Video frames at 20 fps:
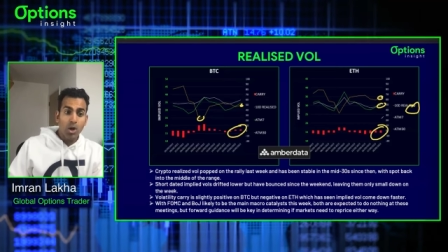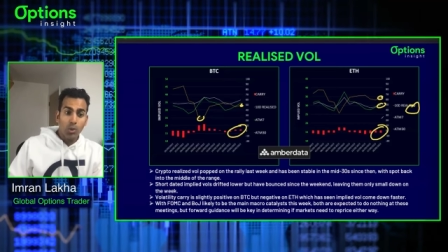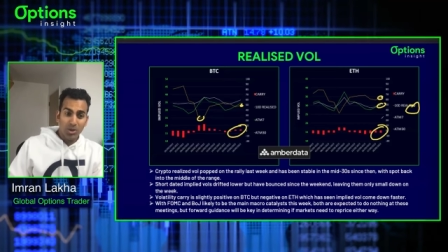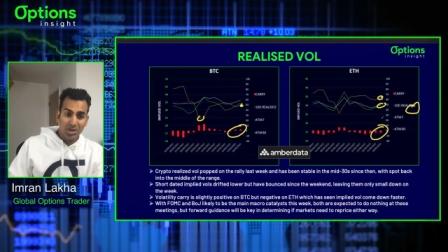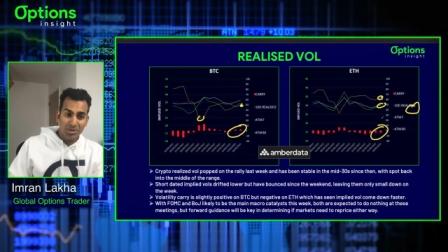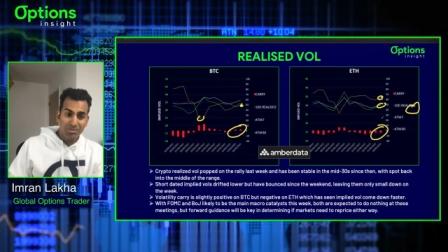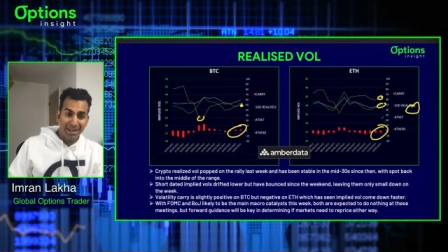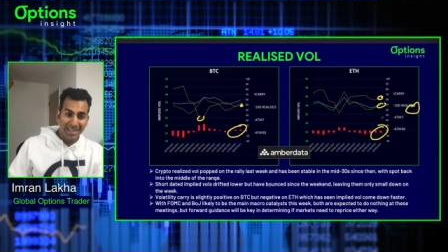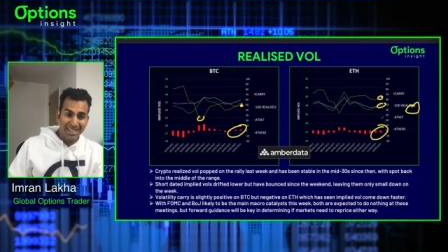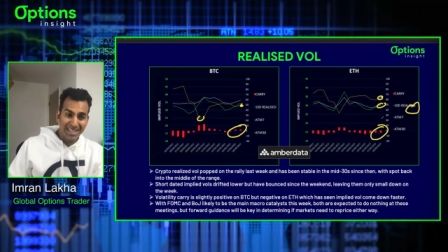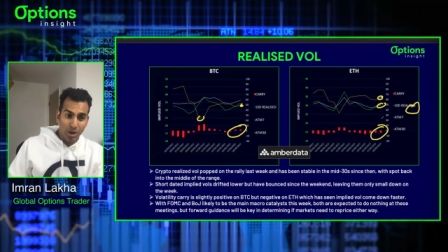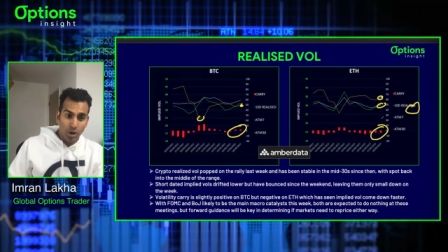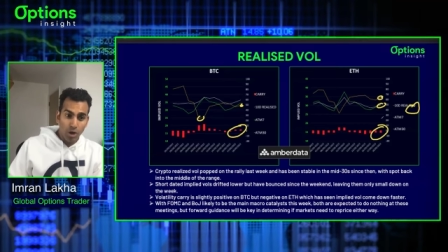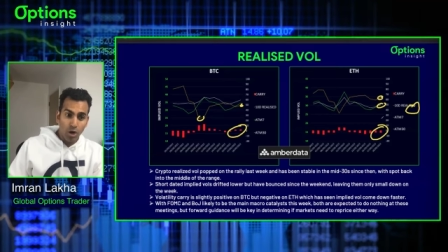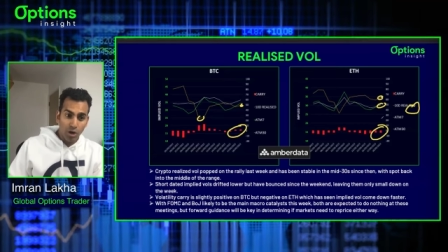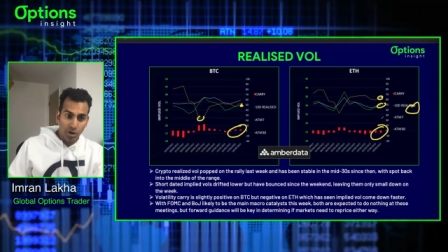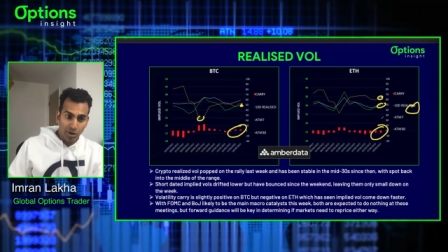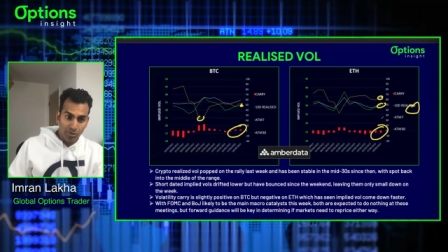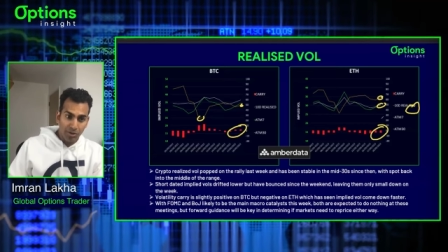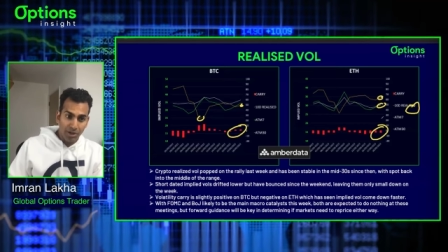which makes it
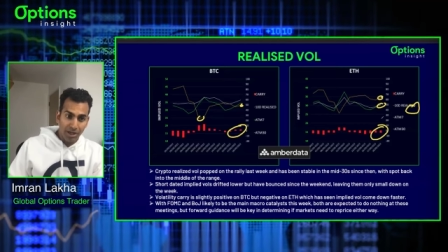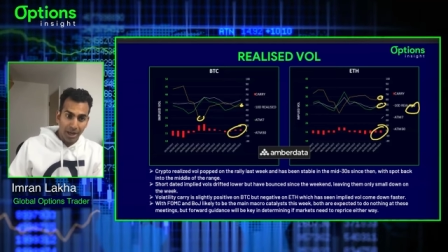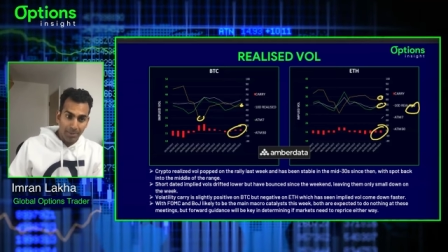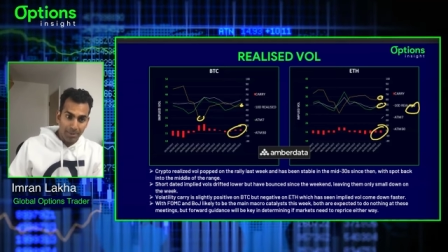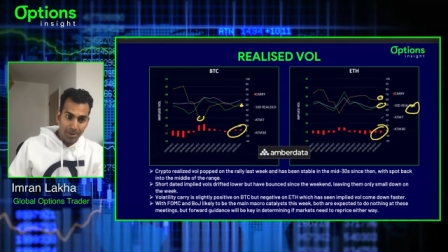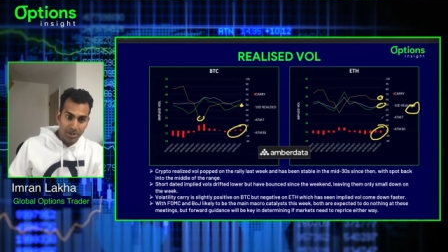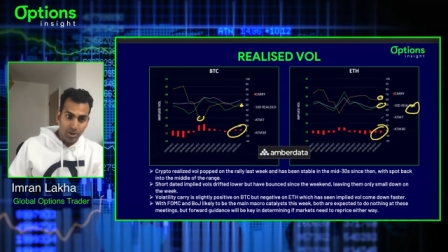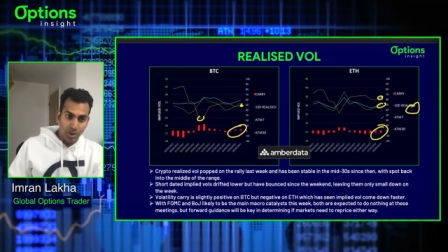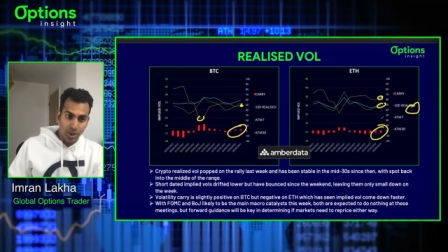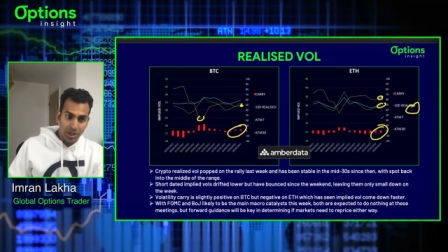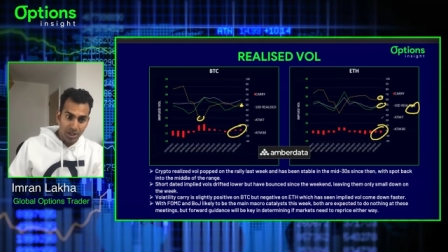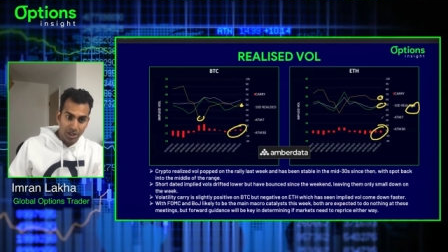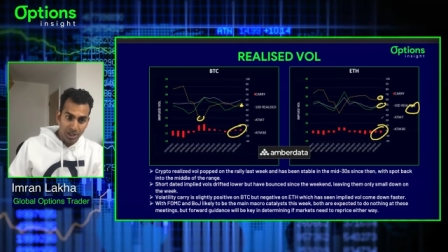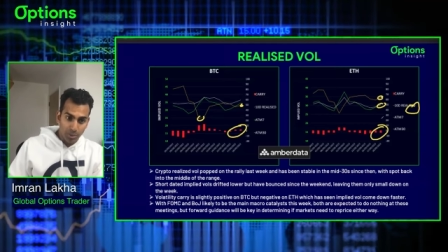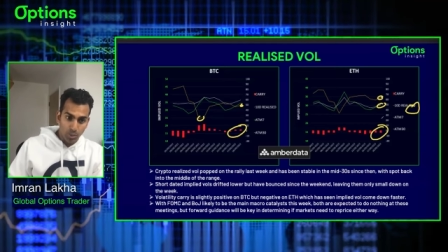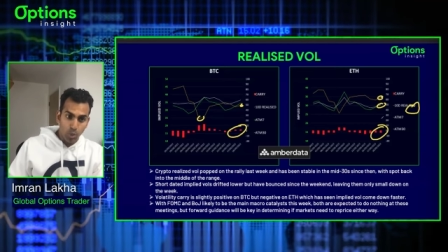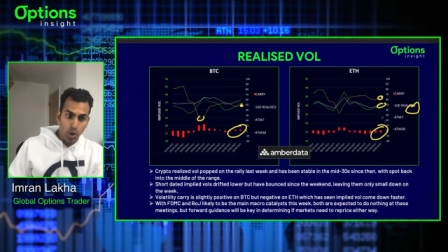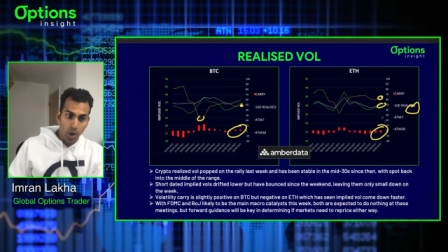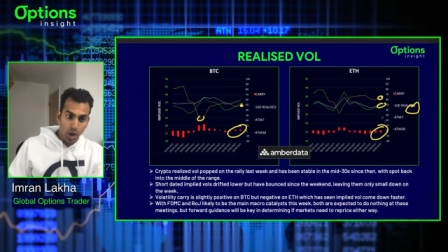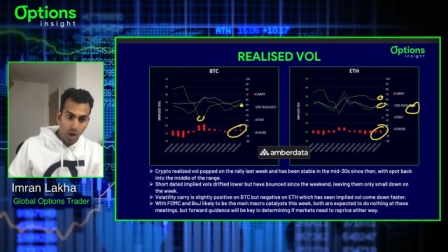harder for Gamma to
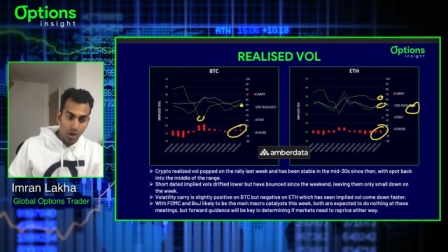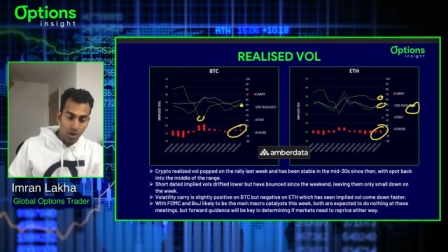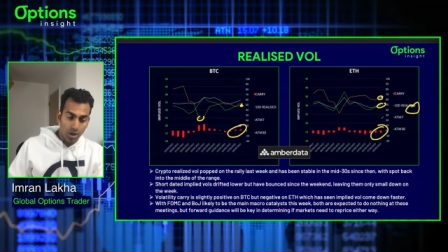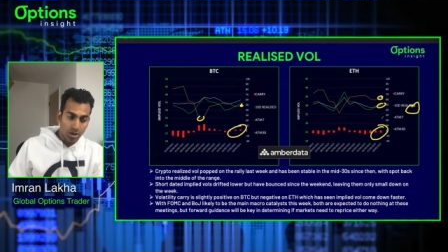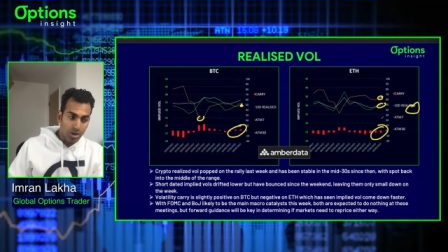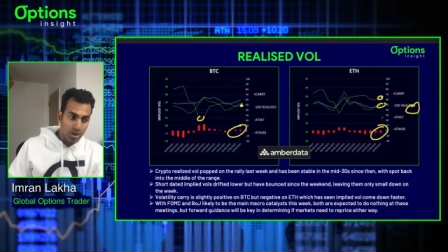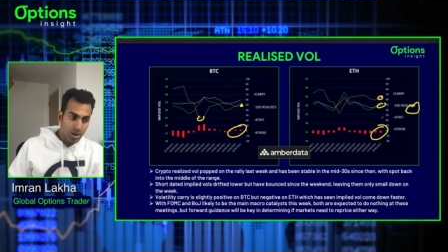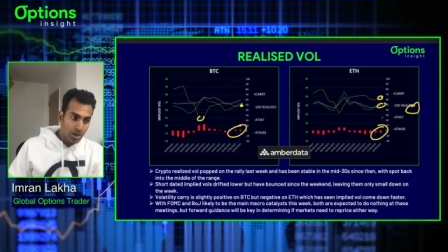actually work.